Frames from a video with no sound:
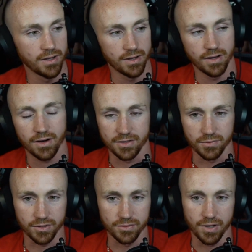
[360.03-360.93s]
All right. So we're
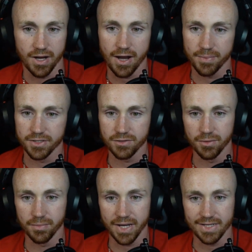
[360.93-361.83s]
going to hop into the
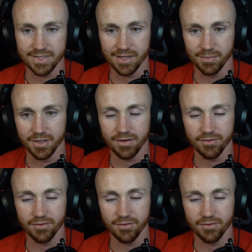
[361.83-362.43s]
main segment of the